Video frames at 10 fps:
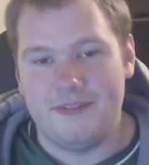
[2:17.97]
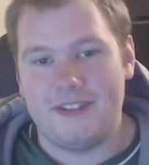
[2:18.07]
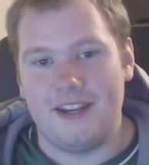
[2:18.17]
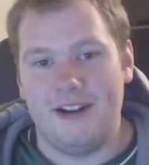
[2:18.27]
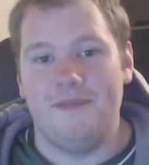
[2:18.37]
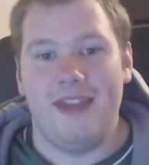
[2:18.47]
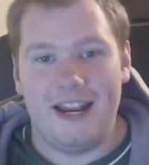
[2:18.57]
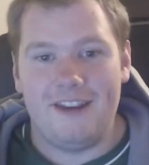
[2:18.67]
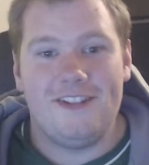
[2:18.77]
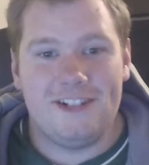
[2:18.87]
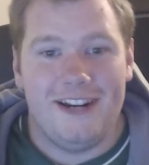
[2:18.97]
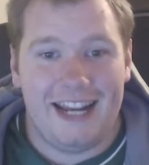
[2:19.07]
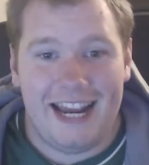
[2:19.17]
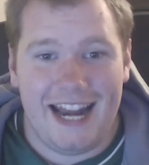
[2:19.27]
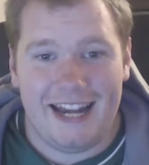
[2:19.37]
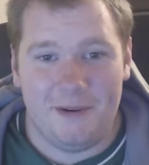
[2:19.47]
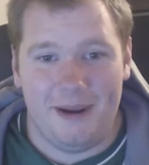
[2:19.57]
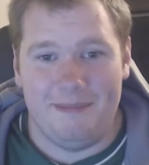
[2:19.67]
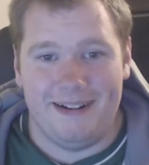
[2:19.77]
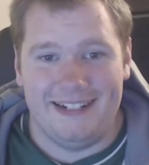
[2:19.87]
So thank you for joining in
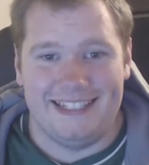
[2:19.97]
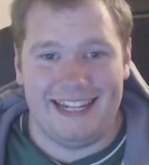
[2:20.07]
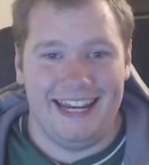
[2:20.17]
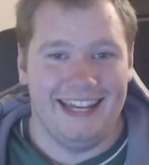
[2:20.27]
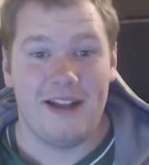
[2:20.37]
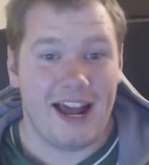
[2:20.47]
anyway, Burnsy.